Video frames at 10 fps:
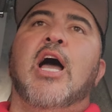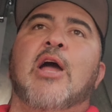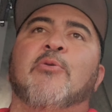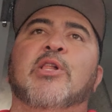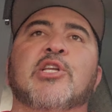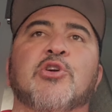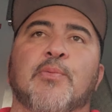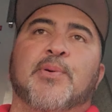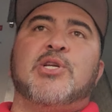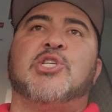I really do
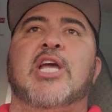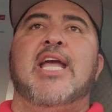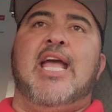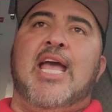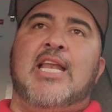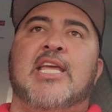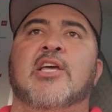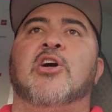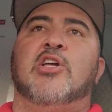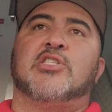appreciate any
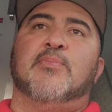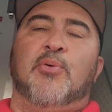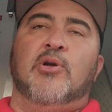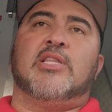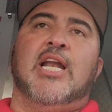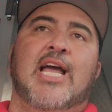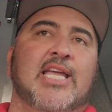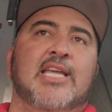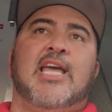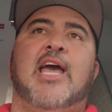and all support that I
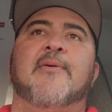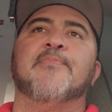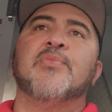can get